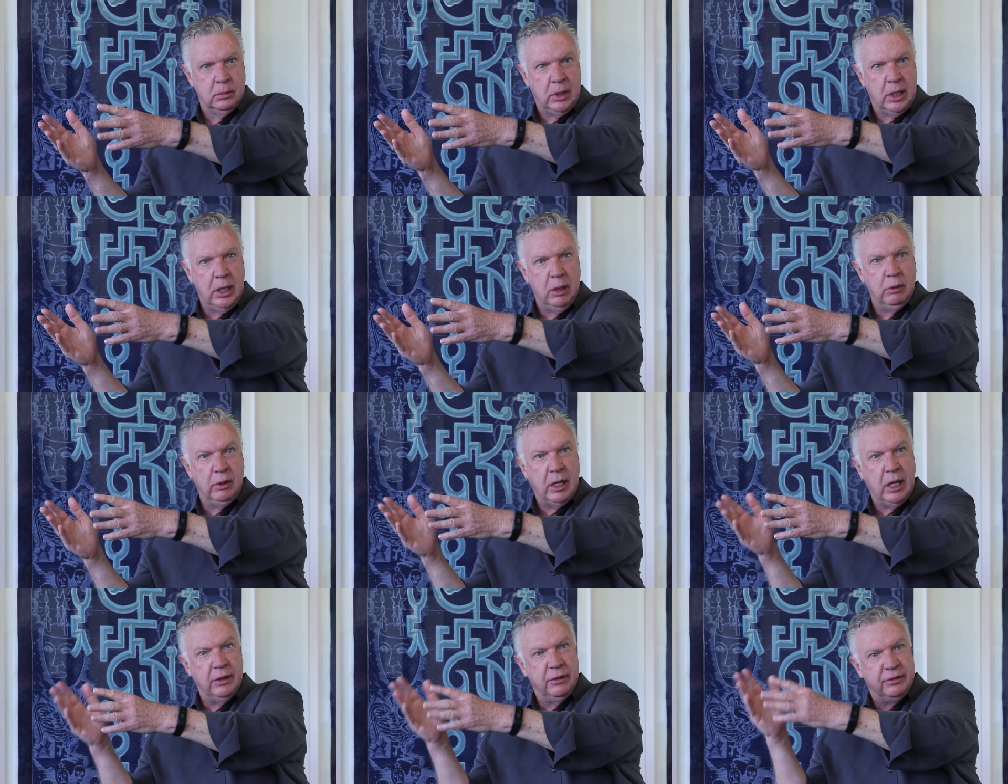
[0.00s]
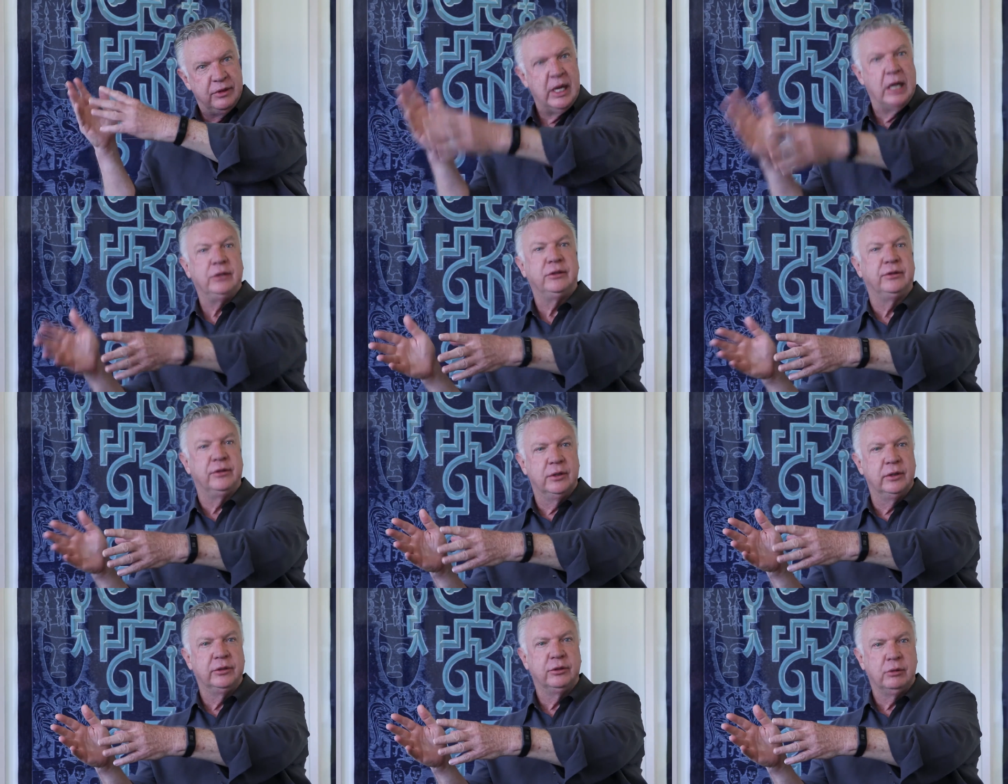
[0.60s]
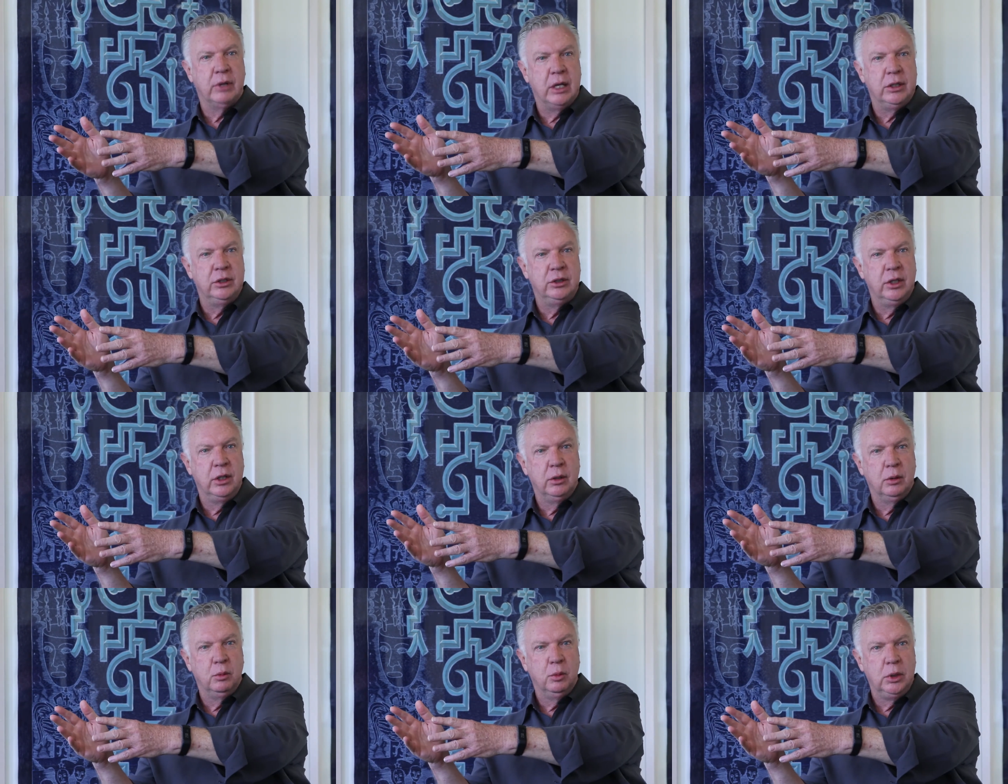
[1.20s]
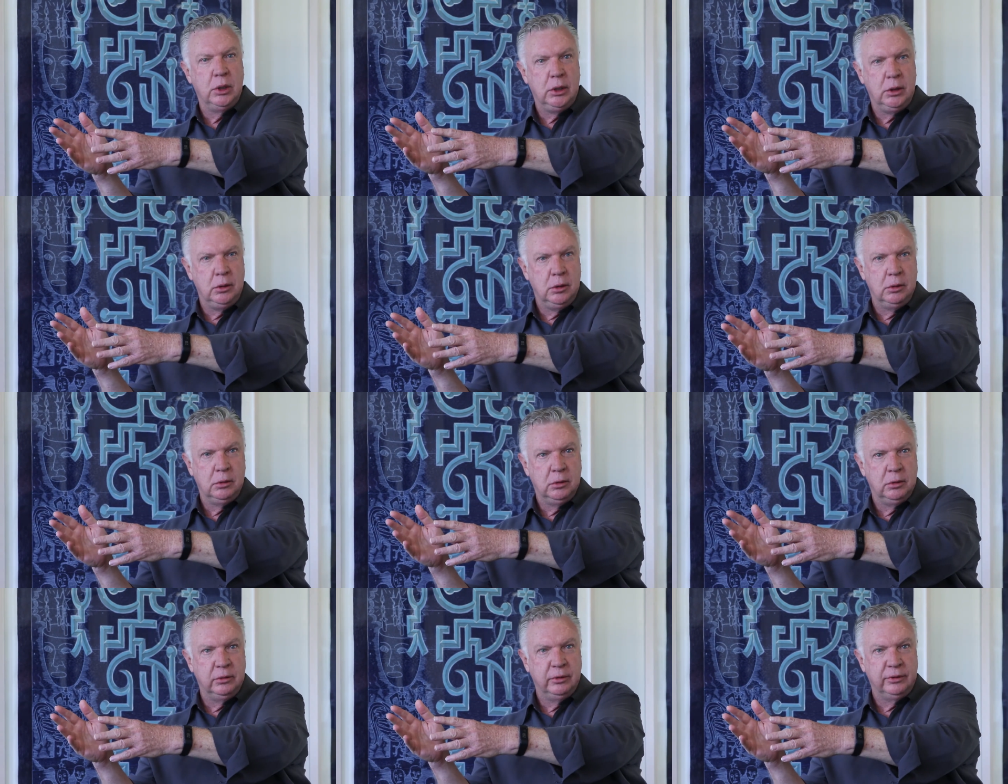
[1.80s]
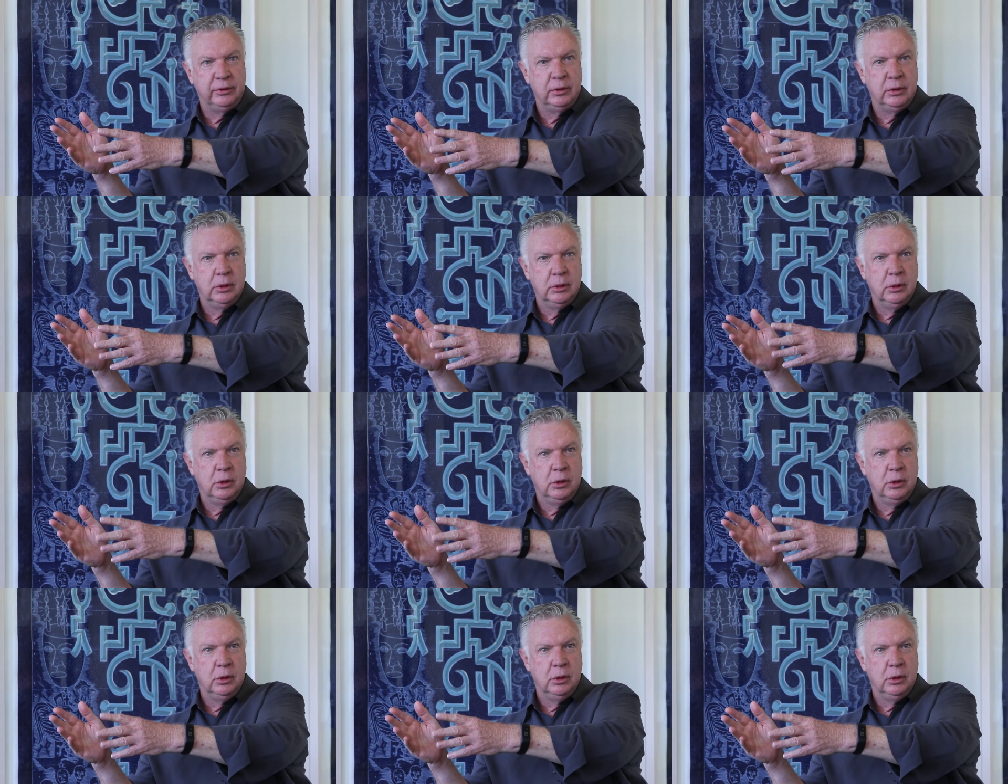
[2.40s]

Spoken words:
And that's the strategy that we use.